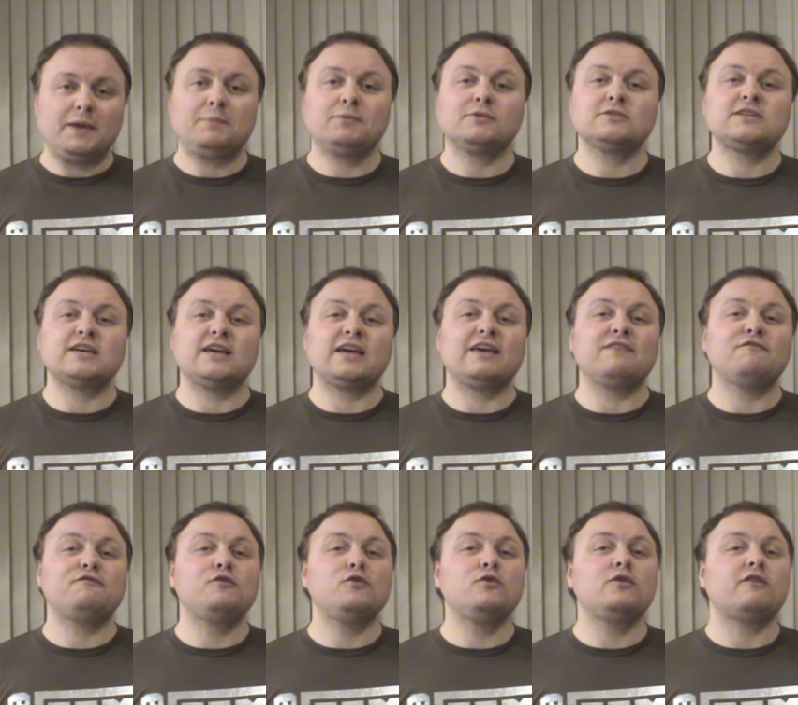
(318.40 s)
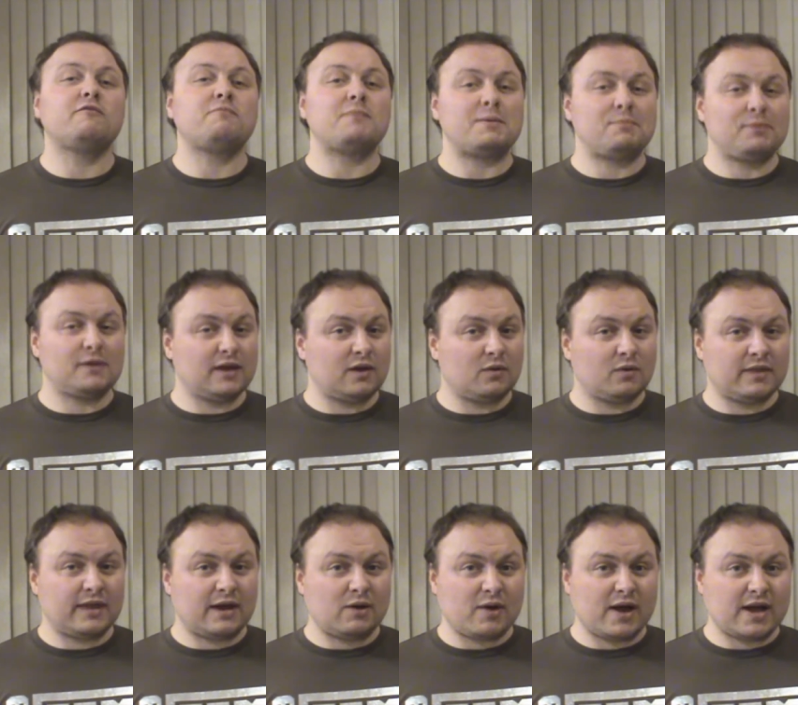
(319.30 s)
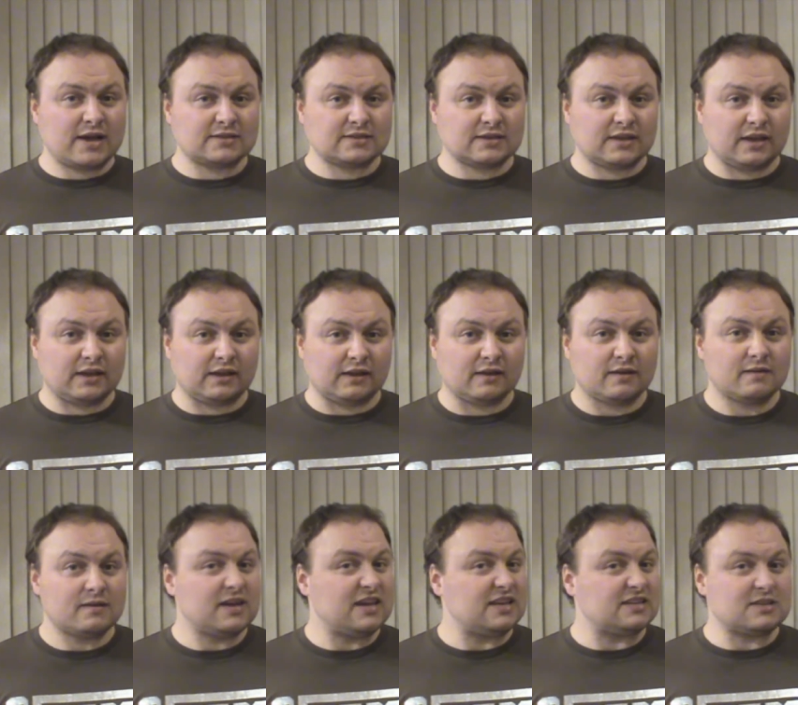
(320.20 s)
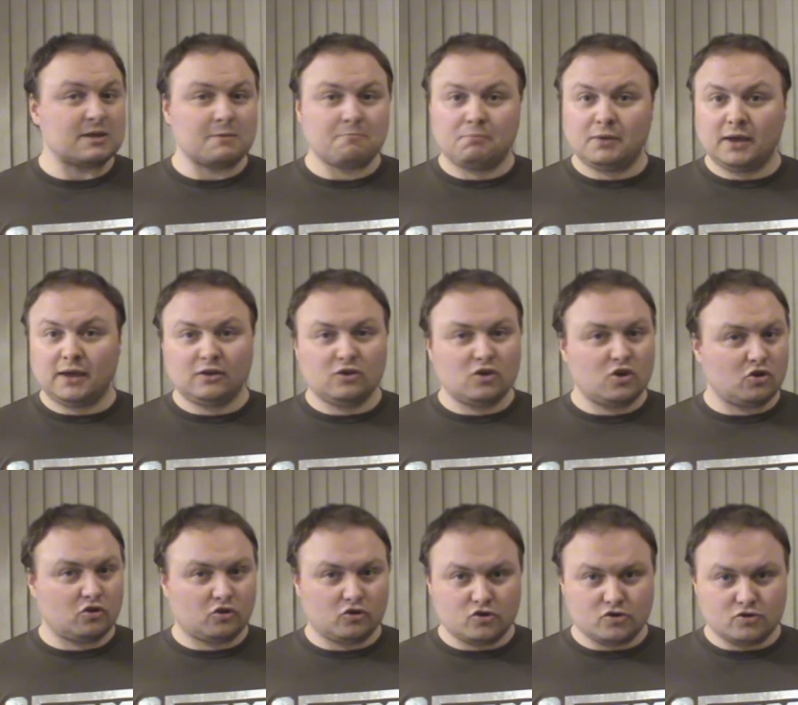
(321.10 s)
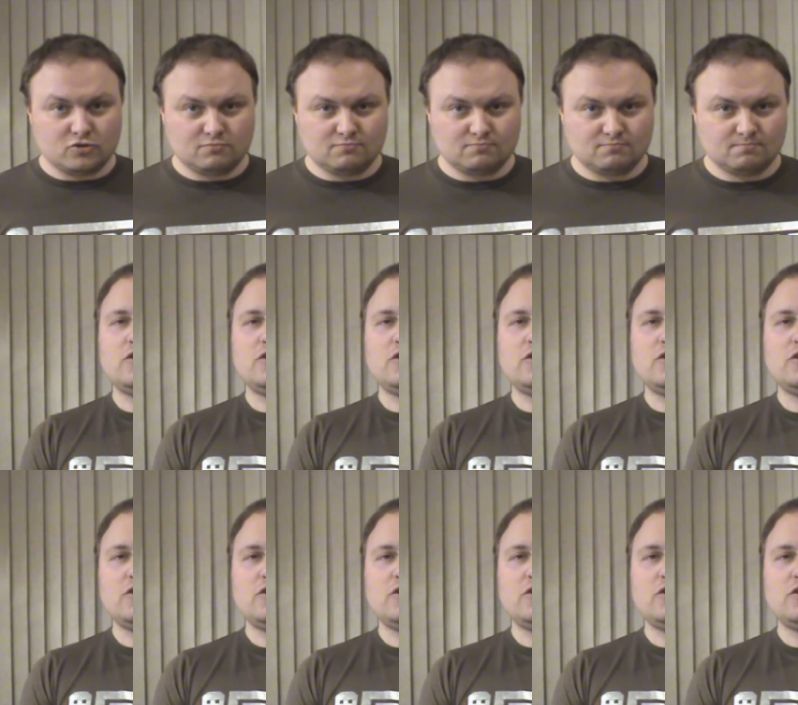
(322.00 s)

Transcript: people taking food off my plate without asking. It's a big no-no.